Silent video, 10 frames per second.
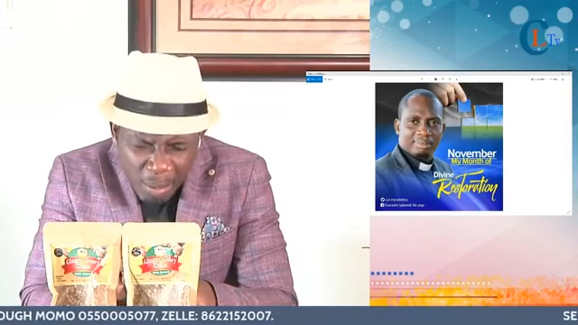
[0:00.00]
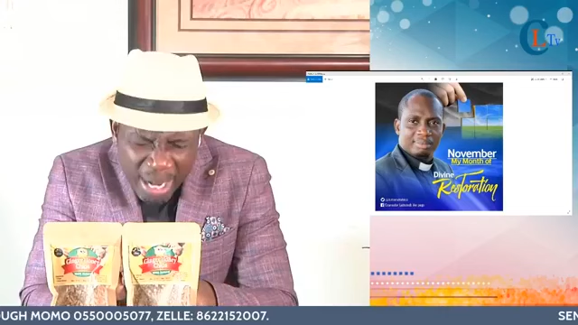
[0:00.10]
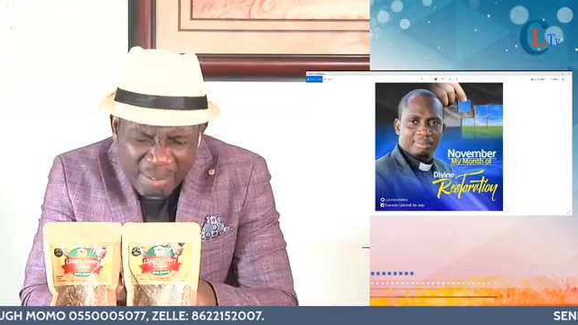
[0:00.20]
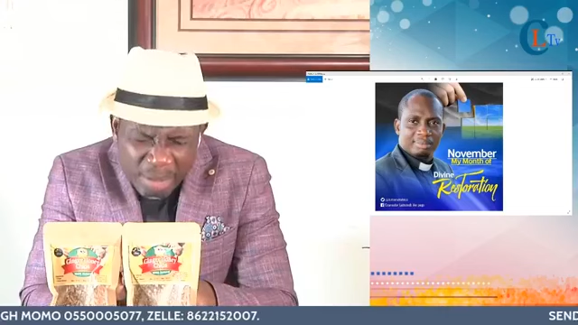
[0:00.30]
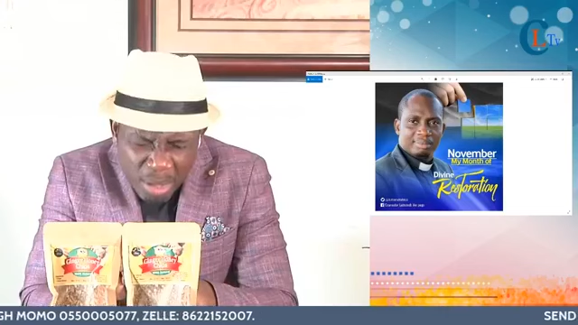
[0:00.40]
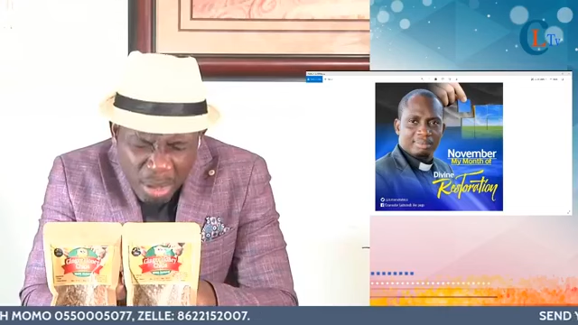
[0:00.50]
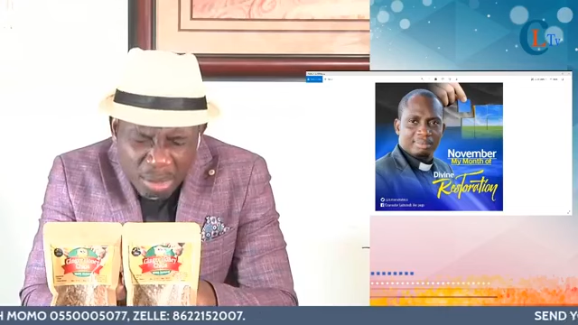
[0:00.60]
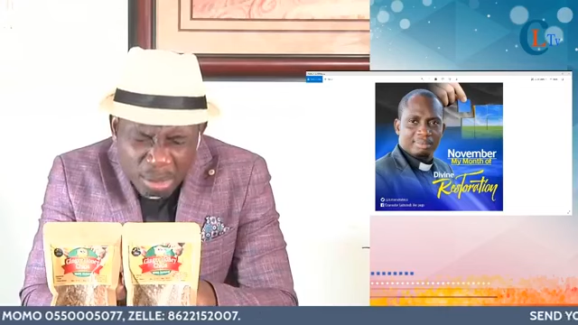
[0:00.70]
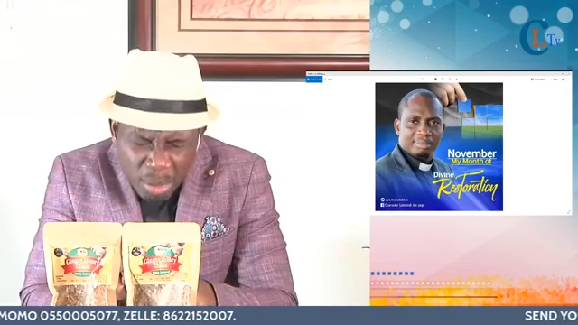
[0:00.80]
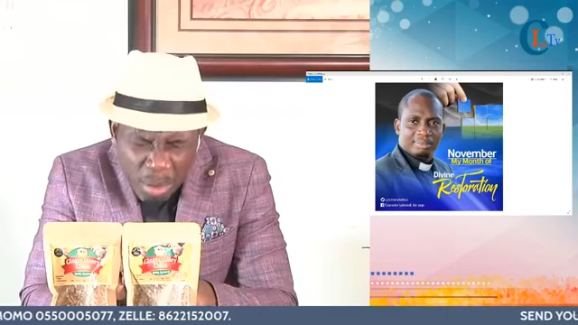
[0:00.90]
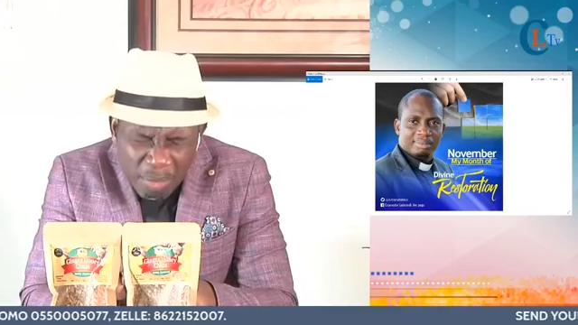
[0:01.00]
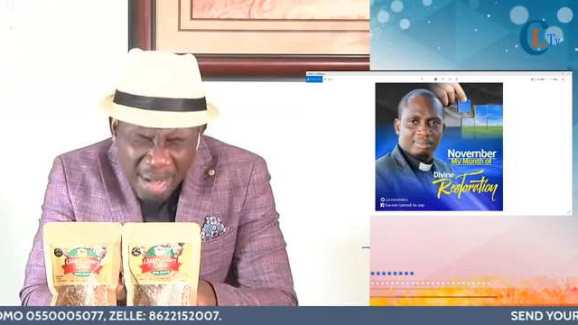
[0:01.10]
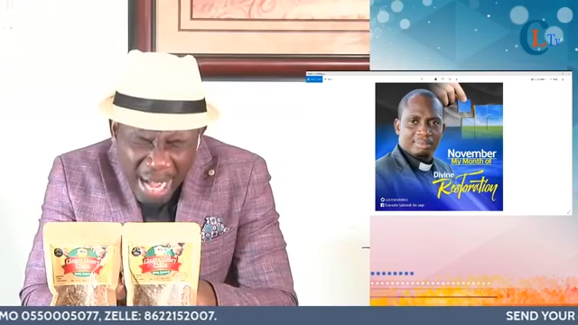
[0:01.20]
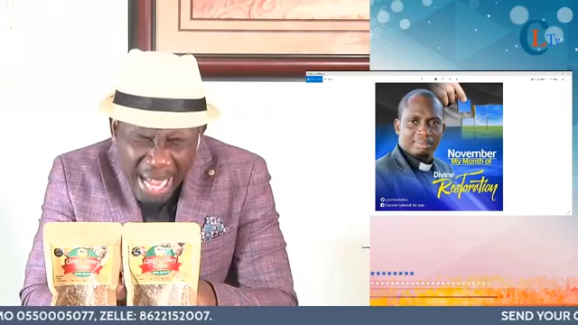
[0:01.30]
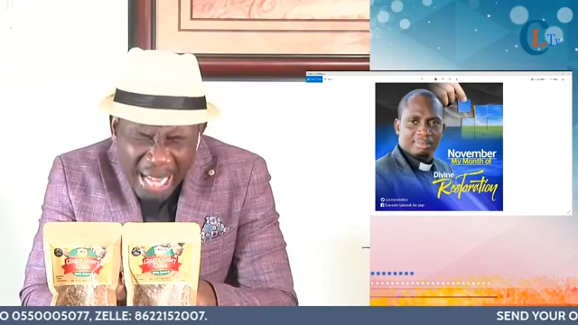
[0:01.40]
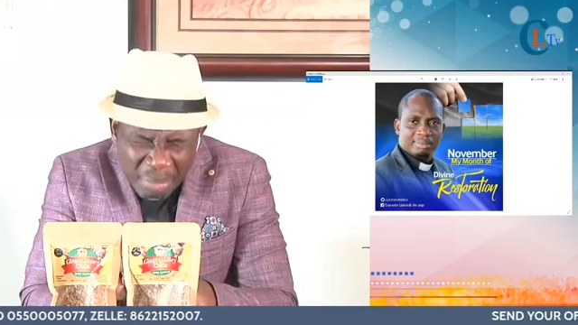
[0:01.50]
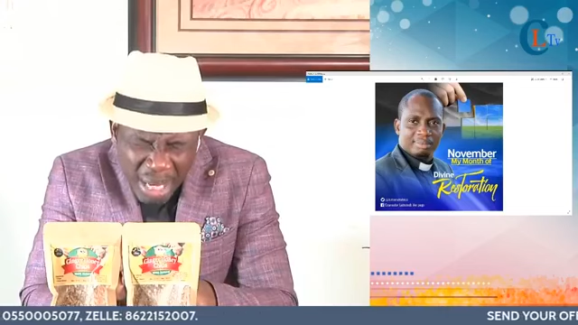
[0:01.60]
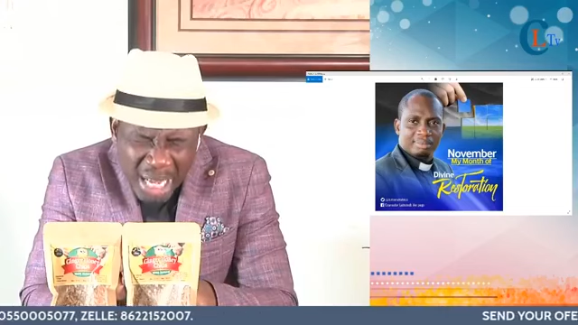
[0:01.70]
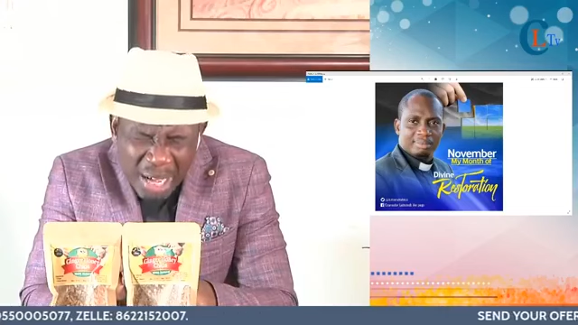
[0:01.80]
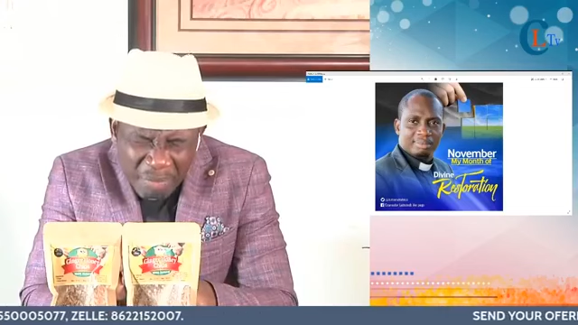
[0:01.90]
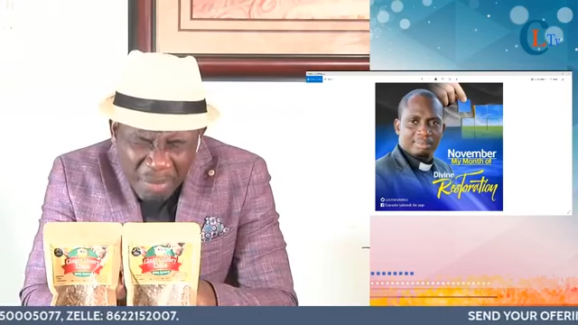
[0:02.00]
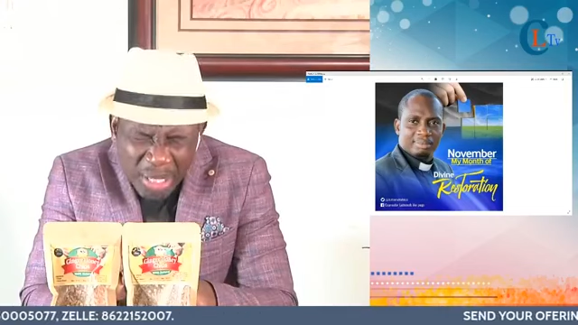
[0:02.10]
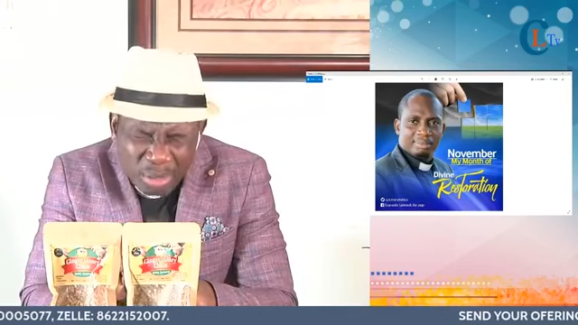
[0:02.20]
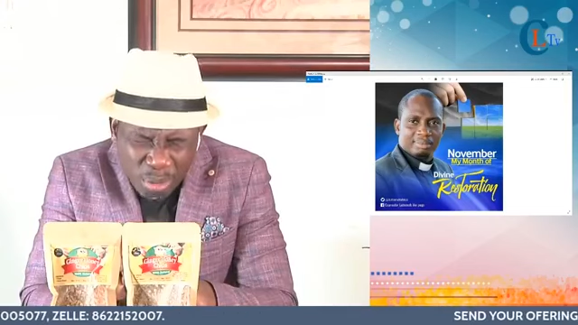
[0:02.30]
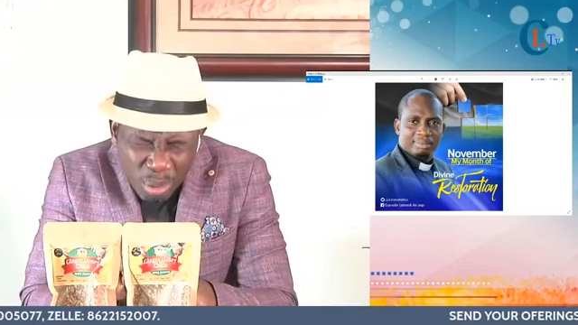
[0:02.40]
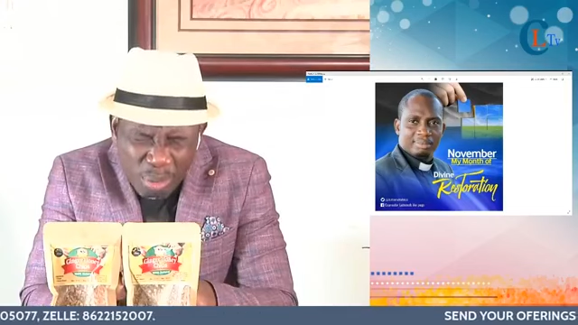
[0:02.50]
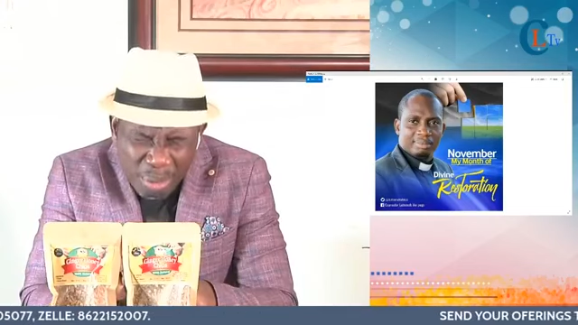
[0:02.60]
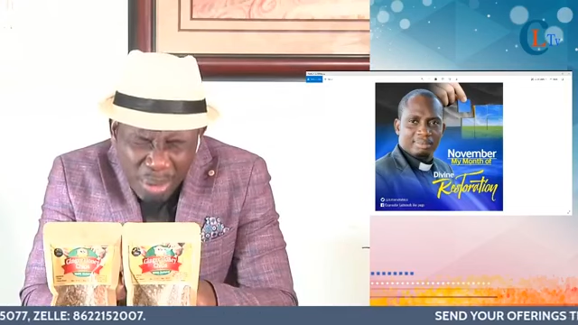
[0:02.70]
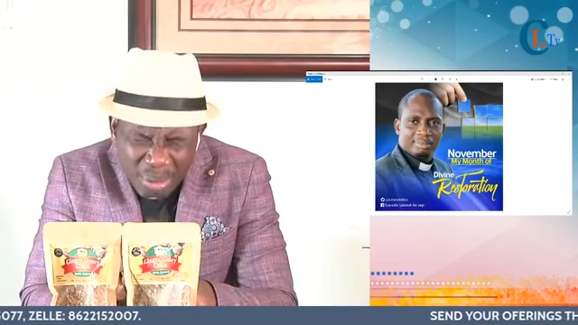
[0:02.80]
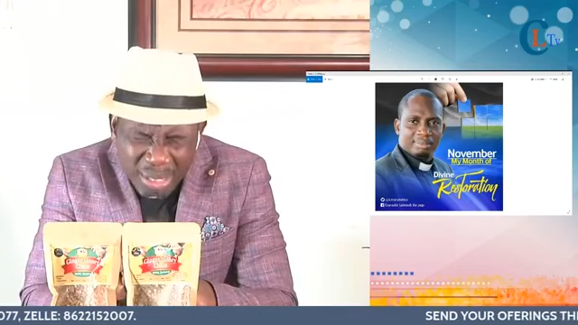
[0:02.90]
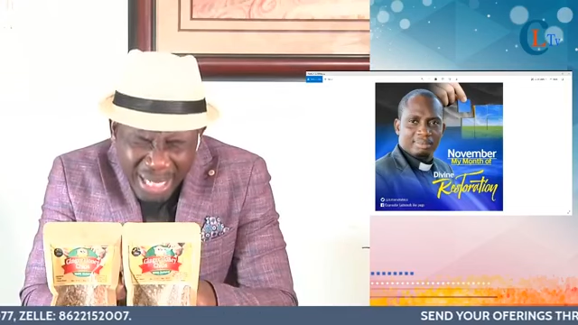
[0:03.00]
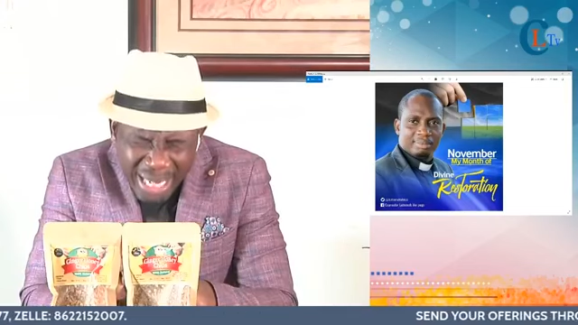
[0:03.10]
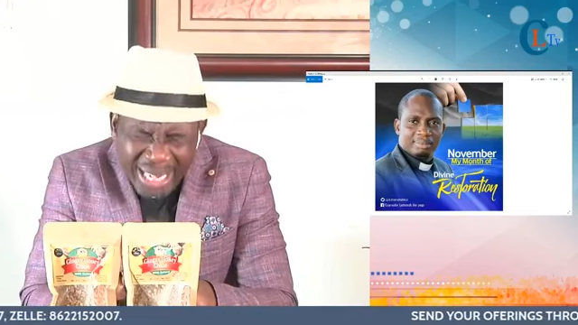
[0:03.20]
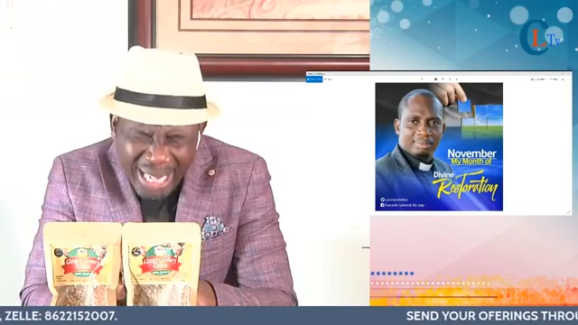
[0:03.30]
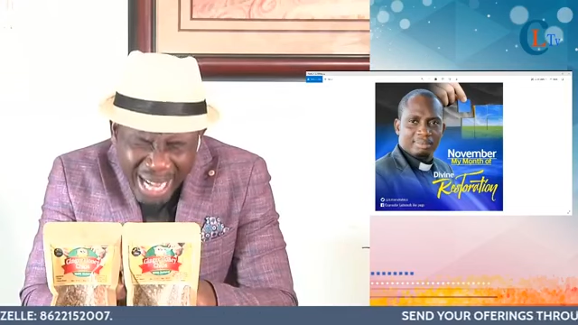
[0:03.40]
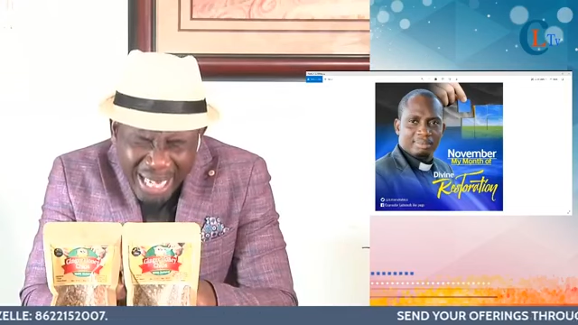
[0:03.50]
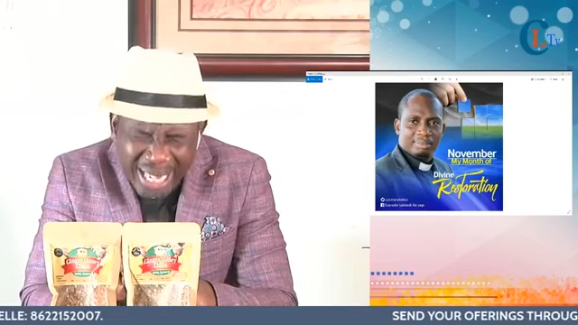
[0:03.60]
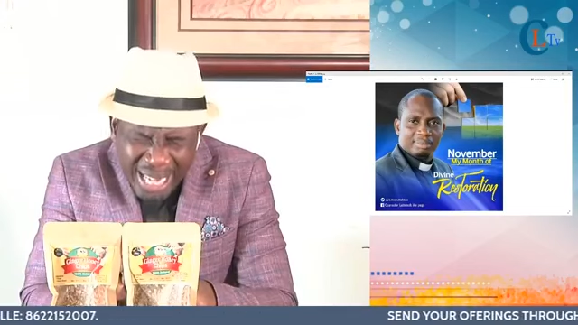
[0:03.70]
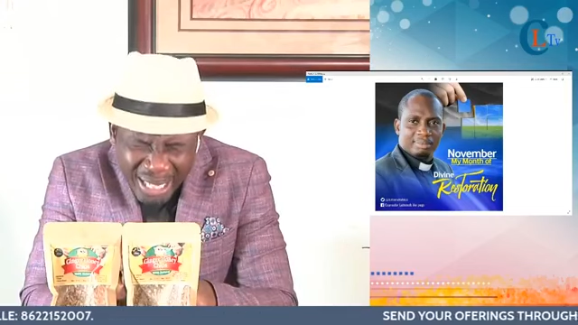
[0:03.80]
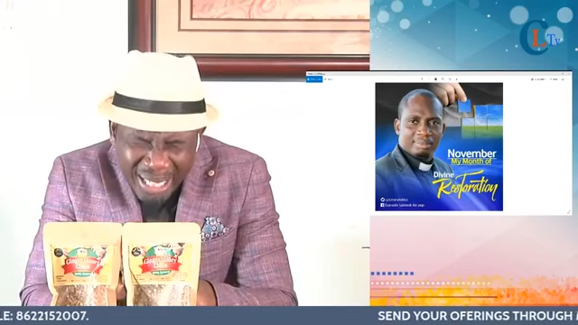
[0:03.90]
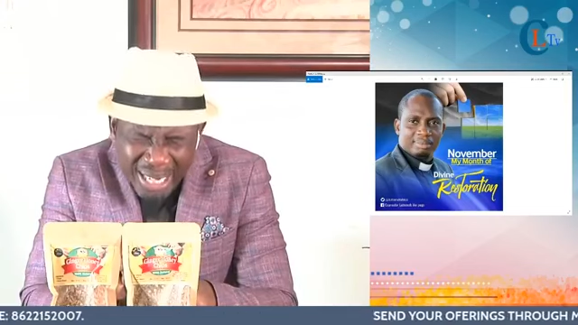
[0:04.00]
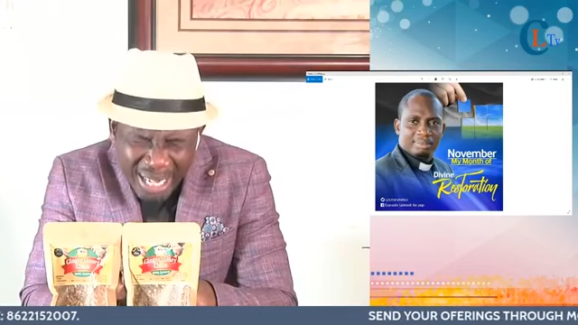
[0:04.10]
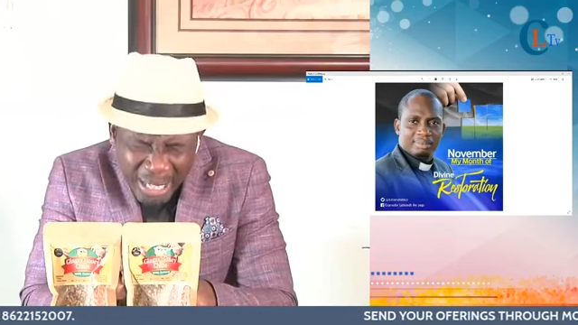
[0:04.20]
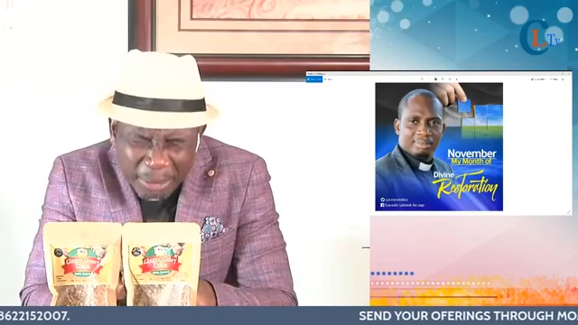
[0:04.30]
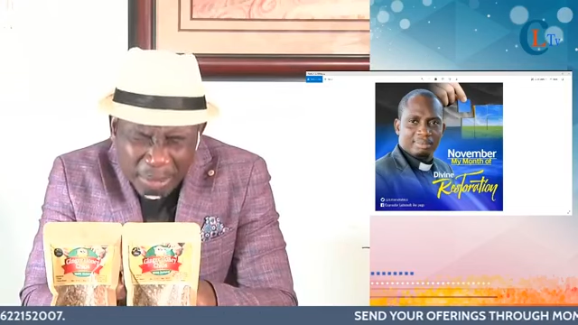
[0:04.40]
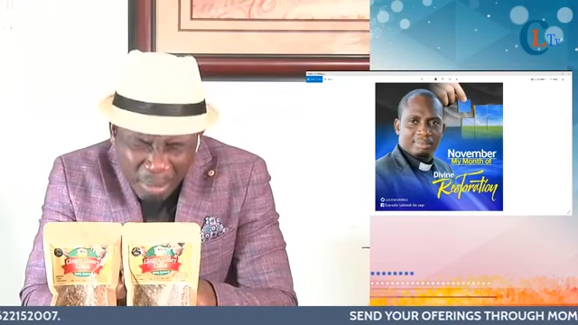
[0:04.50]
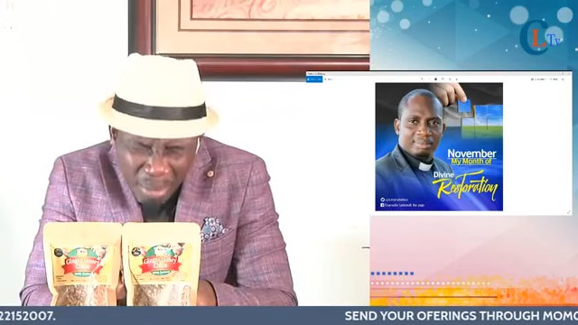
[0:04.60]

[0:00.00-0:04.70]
Speaker 1: We have crossed over and become victorious in another day.